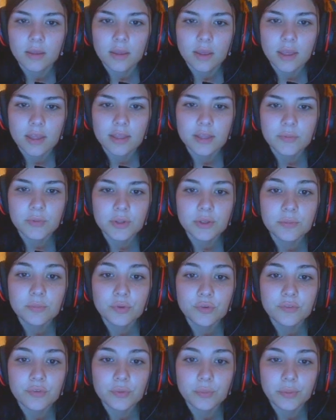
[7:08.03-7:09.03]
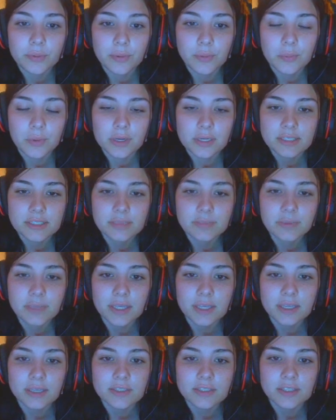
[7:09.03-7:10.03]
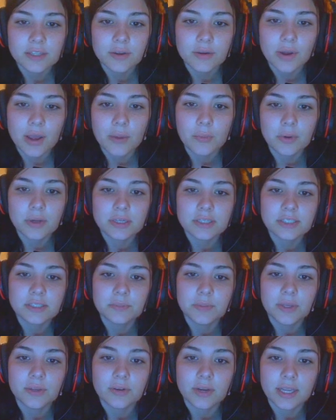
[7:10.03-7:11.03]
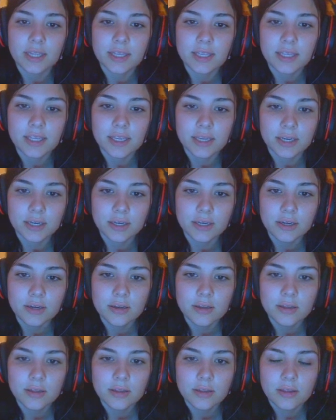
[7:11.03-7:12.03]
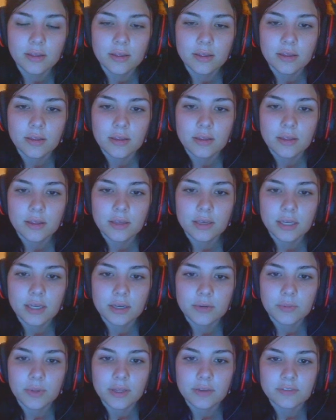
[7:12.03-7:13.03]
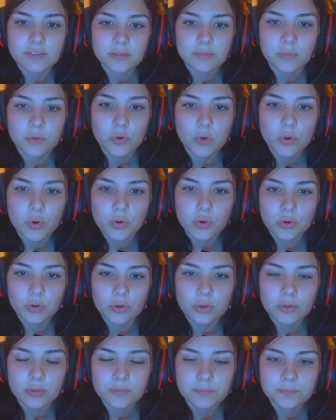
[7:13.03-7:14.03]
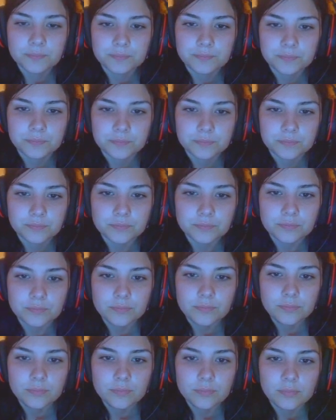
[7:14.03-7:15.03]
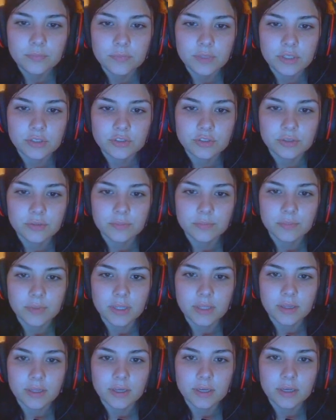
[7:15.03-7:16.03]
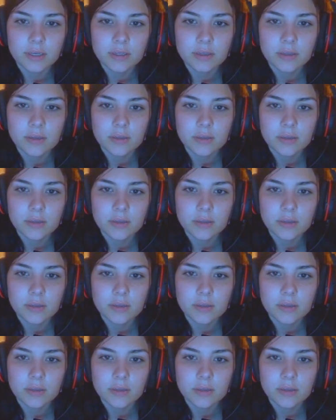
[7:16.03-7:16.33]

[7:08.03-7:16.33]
And then we can move it where we want it to be. So I want it to be right here. And here we have some coral. That shouldn't be there.